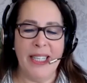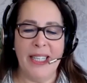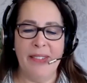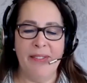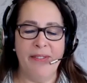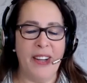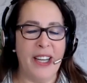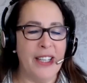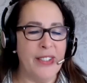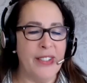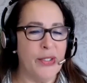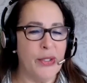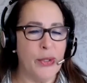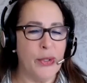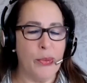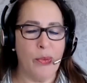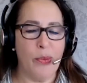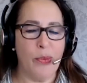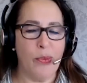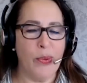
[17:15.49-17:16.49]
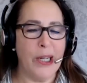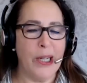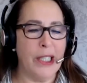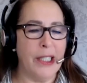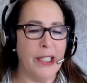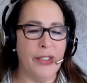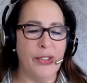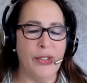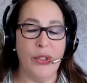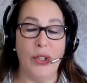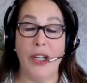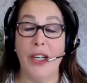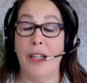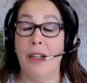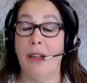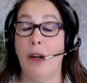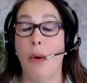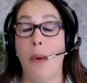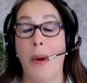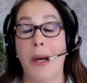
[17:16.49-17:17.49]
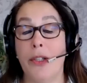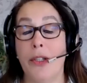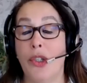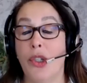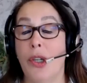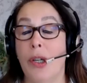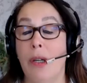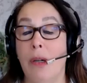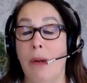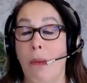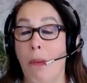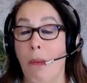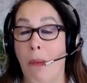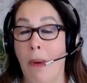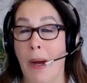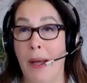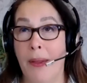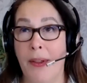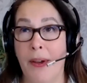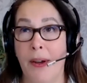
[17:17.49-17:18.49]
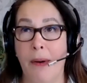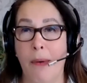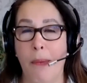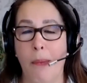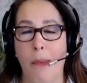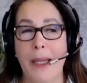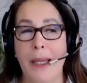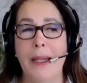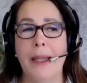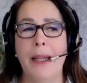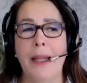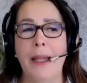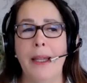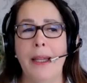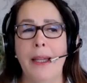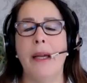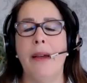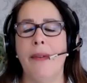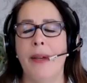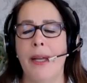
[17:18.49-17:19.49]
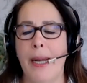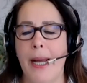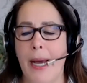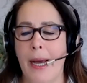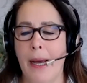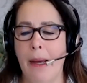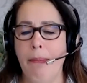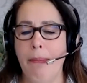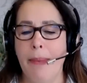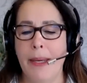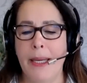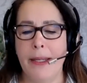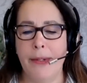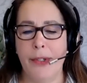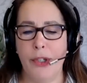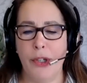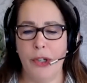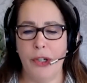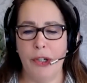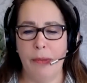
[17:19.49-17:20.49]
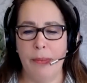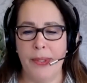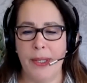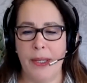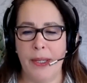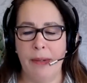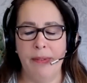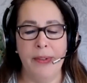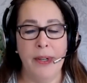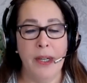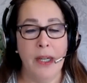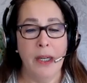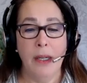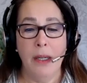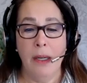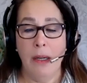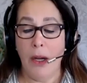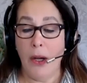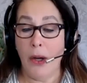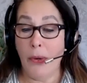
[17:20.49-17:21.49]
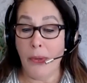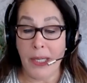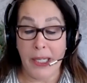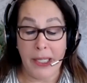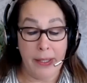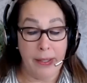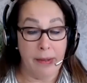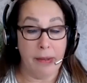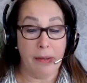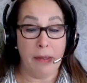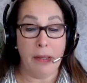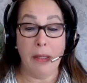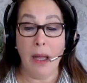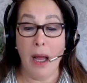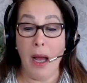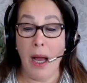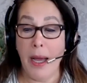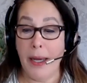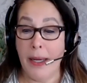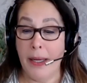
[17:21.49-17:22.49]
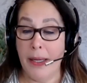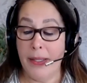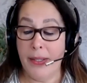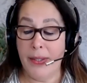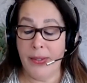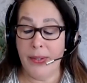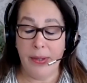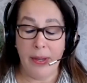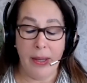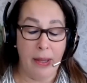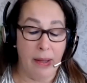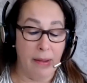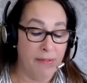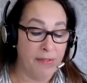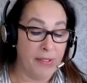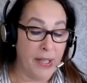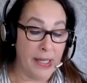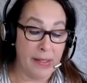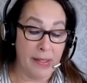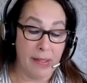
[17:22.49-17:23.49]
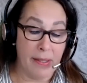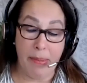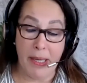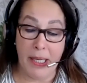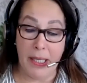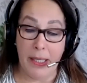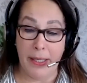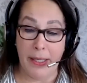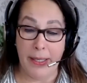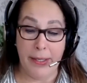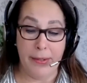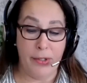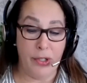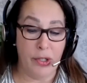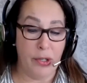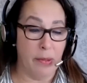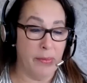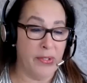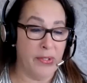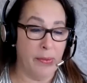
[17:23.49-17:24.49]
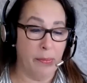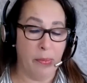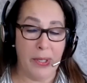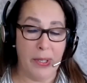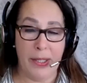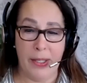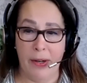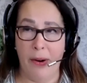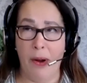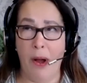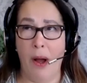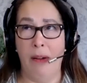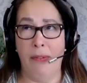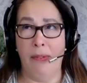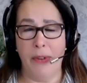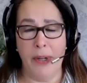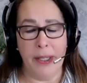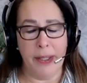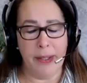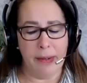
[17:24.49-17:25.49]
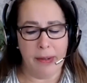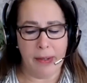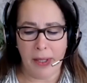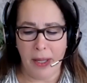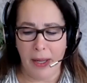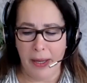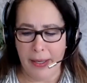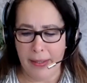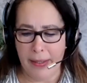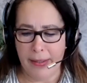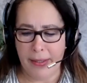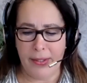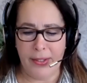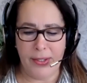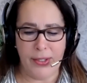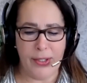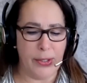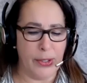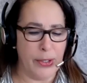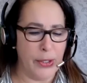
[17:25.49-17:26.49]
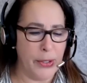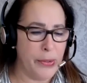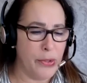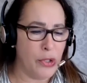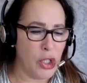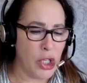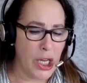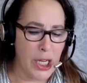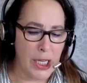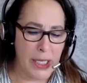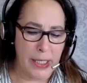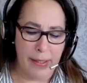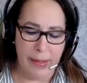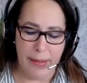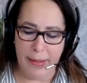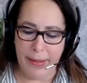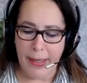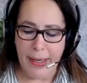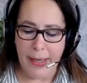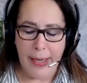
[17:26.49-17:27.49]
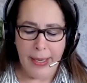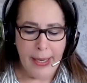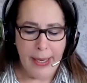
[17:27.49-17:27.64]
advisors were really starting to question whether what they were giving up in terms of owning their clients, flexibility in terms of what they're offering their clients as solutions,